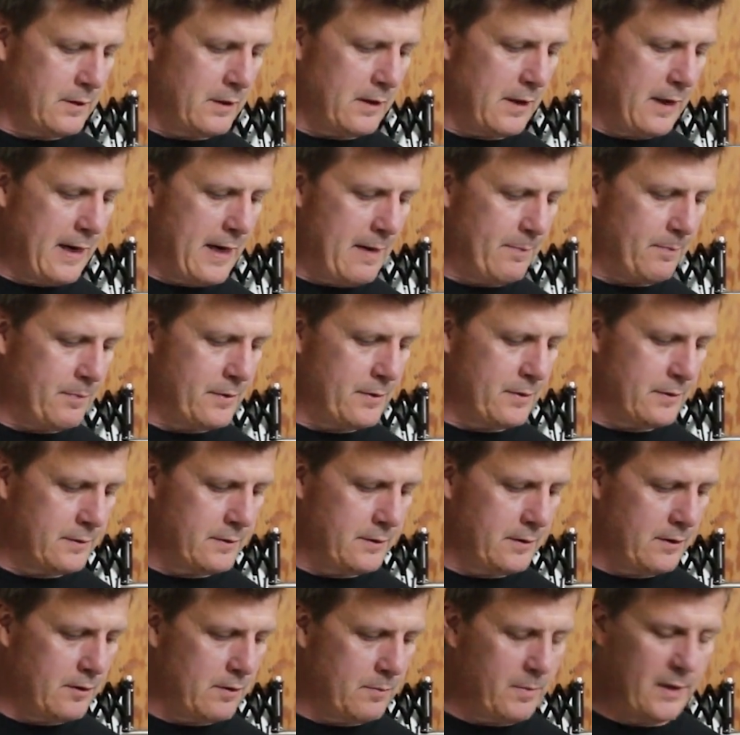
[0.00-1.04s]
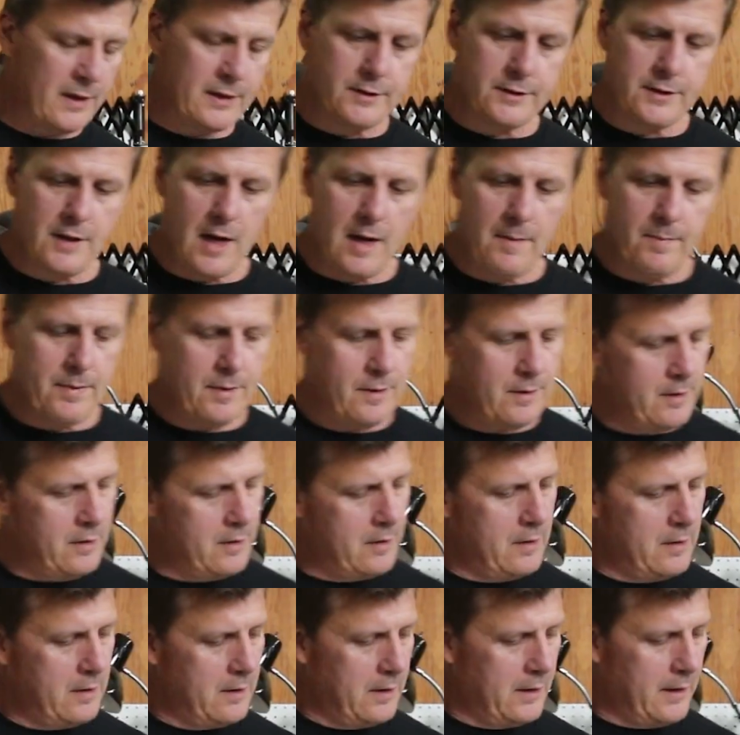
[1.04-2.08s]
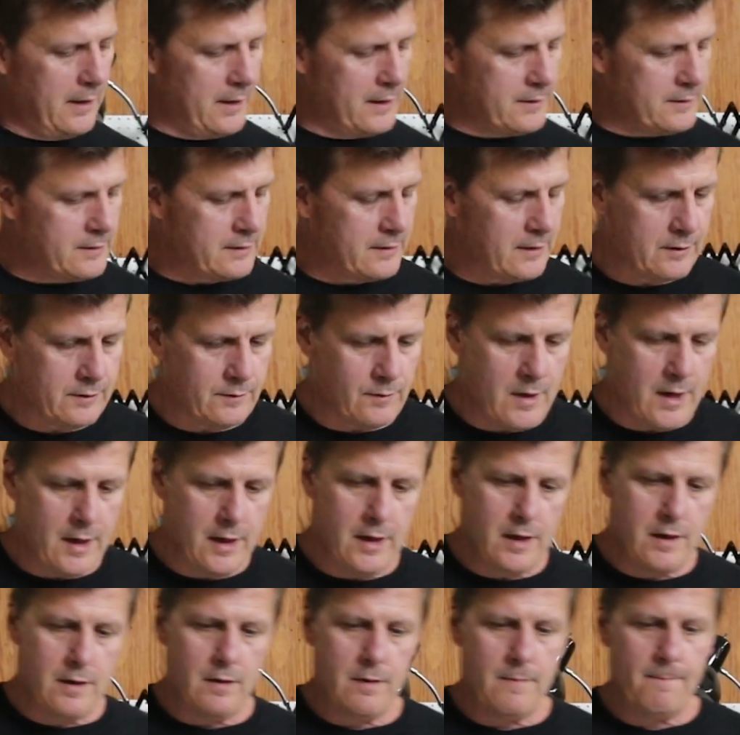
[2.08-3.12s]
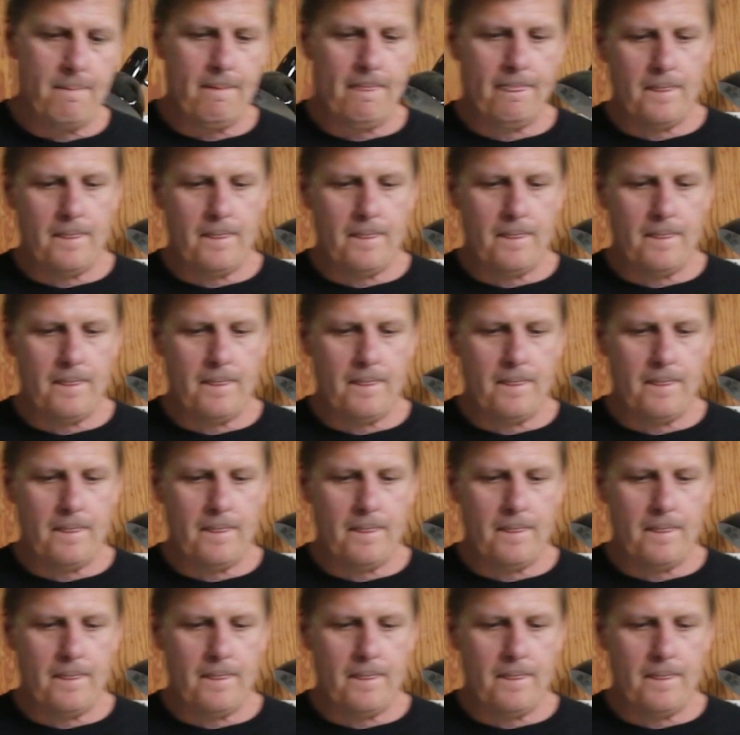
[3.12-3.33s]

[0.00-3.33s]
clamp to your bench top, and it sticks right in.